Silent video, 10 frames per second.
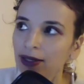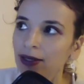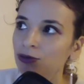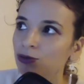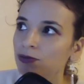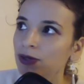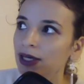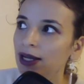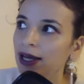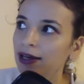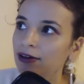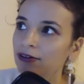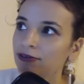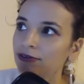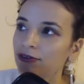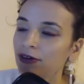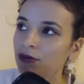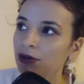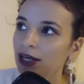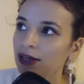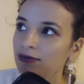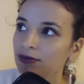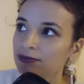It would be like a very